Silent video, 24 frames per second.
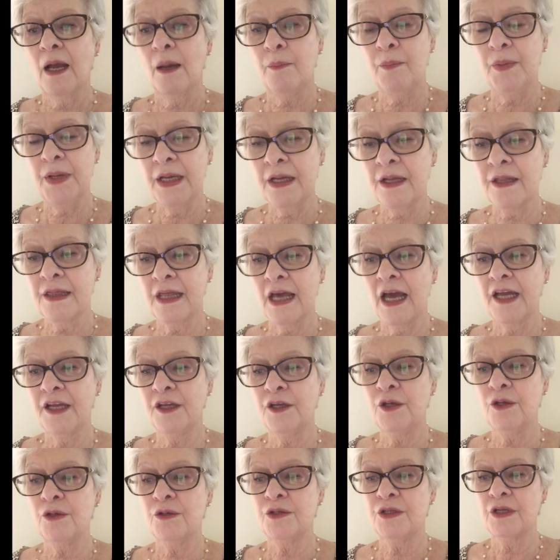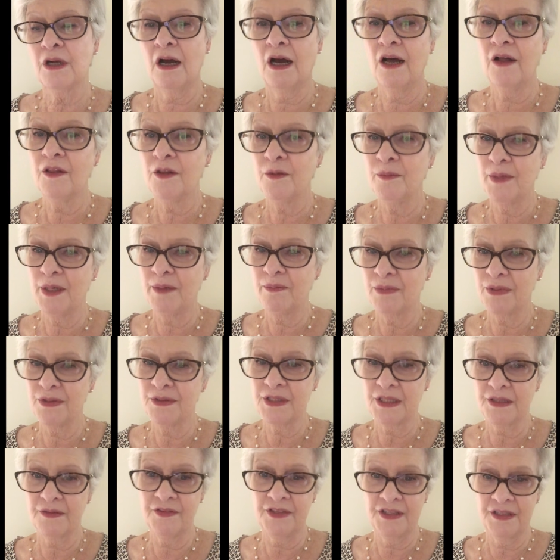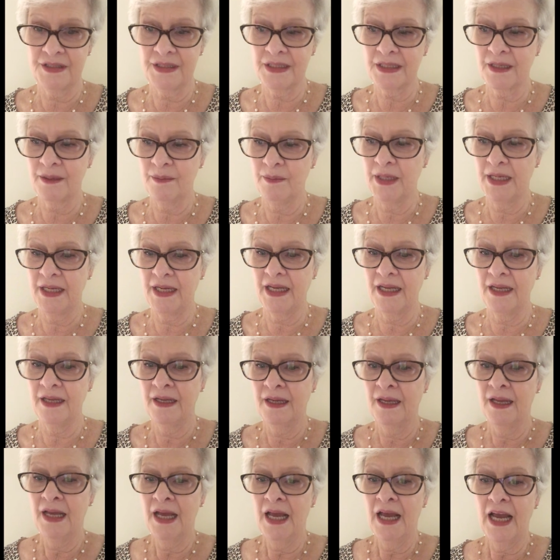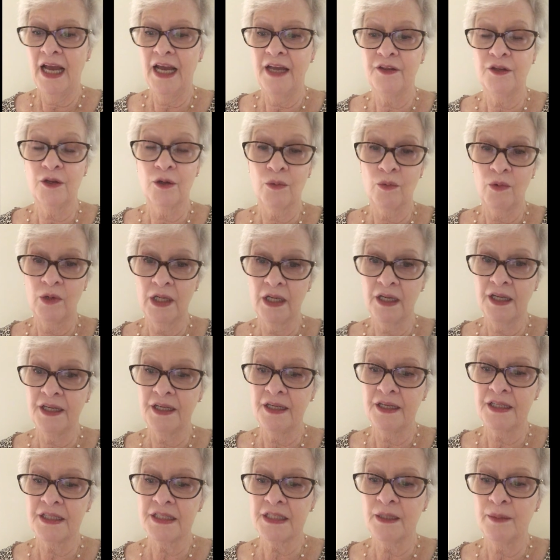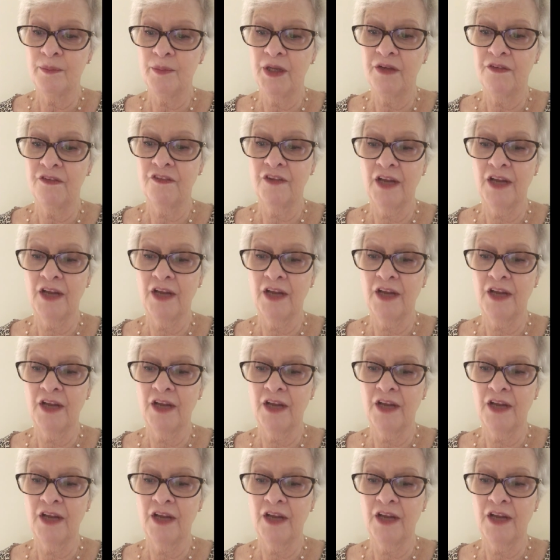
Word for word: A big thank you to all the members of this committee and your willingness to be